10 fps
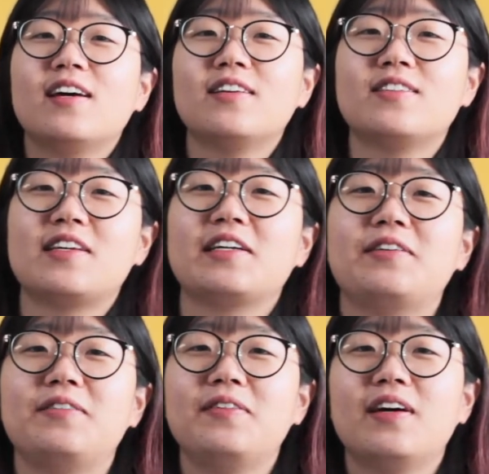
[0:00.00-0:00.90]

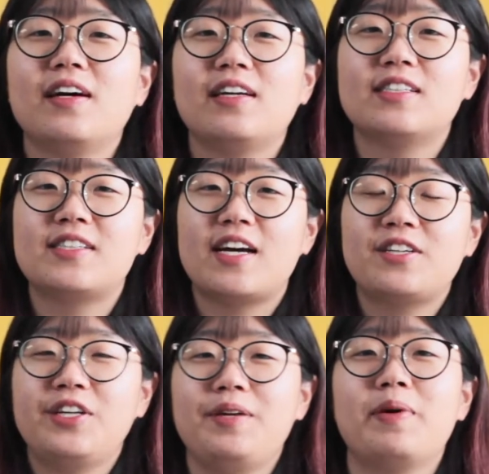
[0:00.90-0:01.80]
So it's
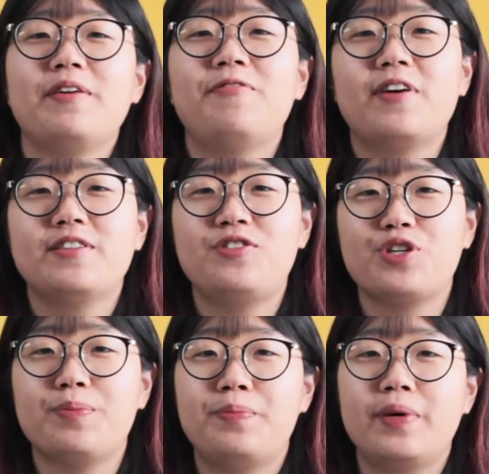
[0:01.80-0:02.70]
actually my first
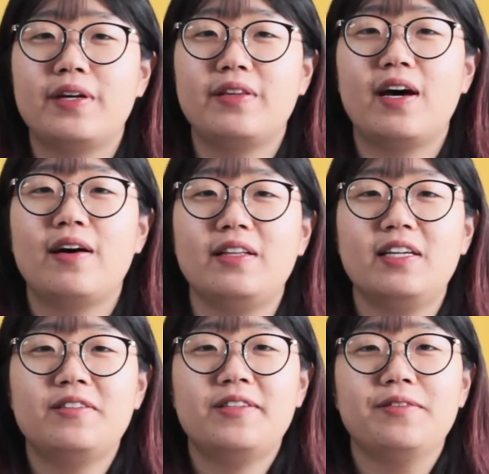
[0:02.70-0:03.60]
jumper that I
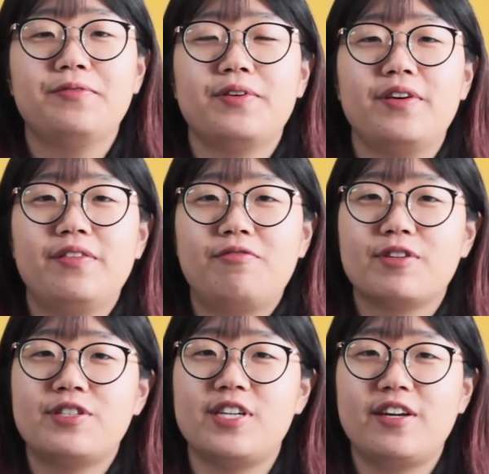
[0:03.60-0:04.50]
knitted with
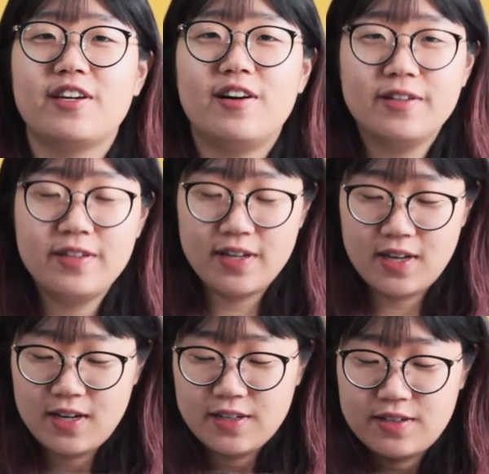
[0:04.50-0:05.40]
rustic yarn.
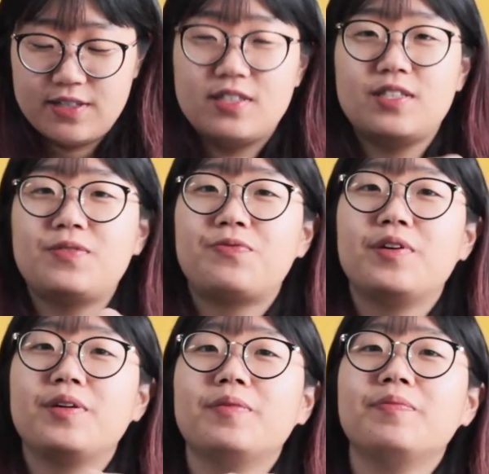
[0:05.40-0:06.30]
This is
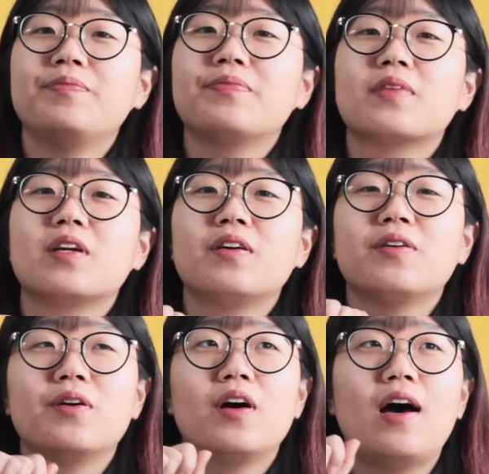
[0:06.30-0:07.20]
from
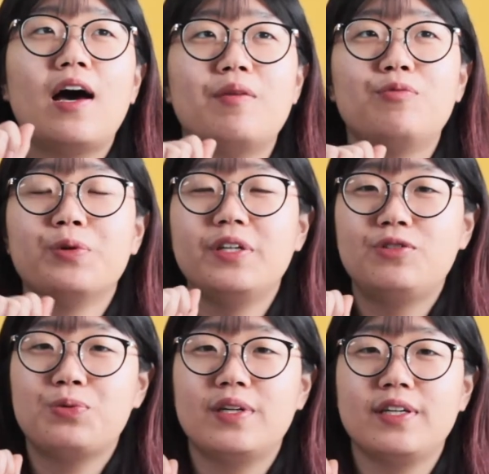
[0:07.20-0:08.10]
Woolen
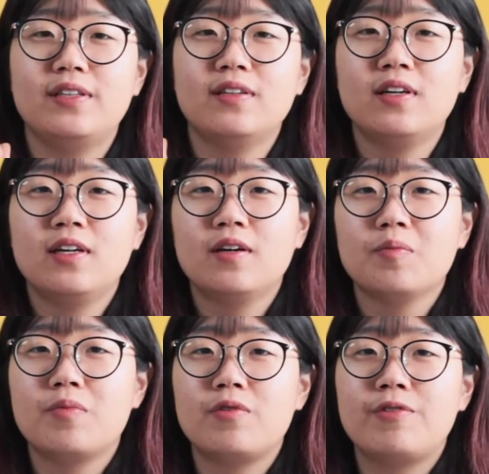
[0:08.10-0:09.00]
Twine,
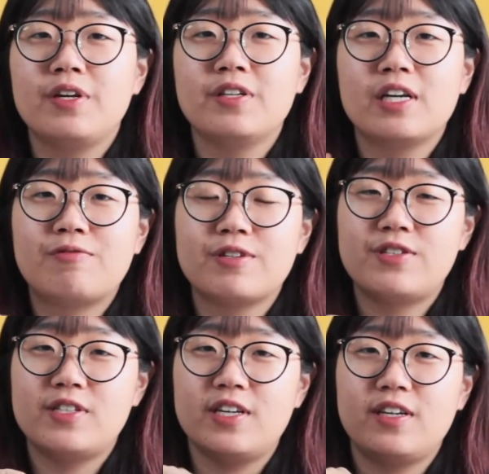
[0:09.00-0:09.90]
merino
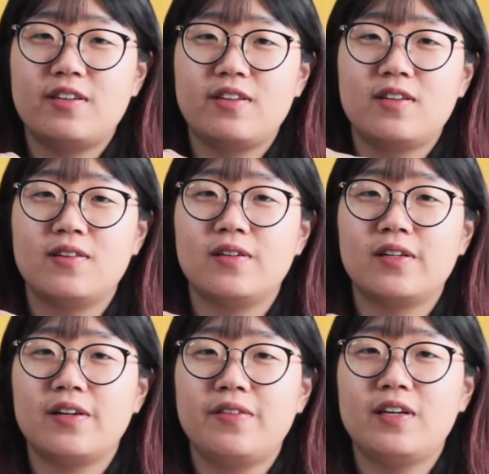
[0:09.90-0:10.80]
rustic
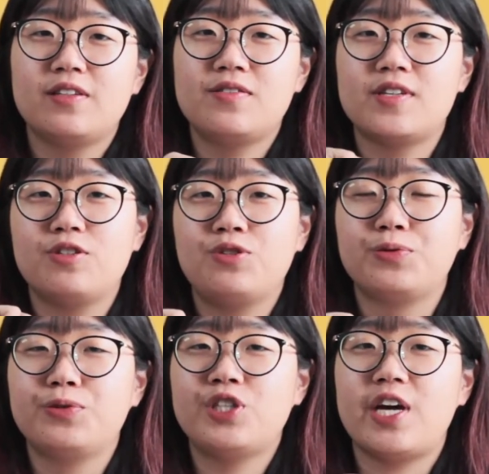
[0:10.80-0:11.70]
yarn. I think it's
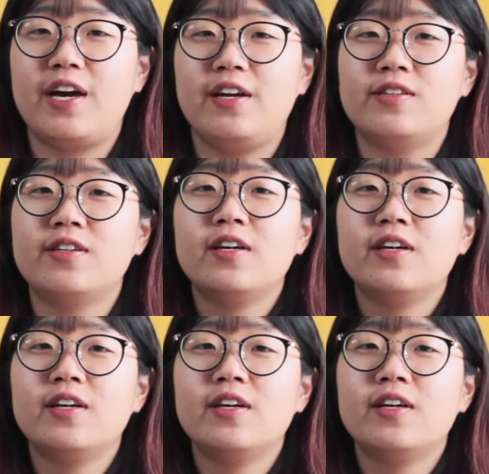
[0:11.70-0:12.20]
natural shade.